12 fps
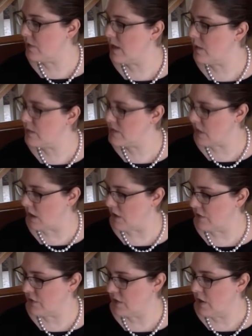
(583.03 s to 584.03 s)
and
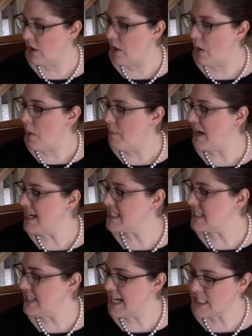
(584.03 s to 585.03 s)
resolved by a
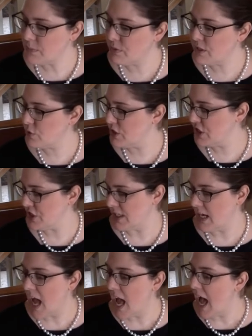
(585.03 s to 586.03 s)
select patrician,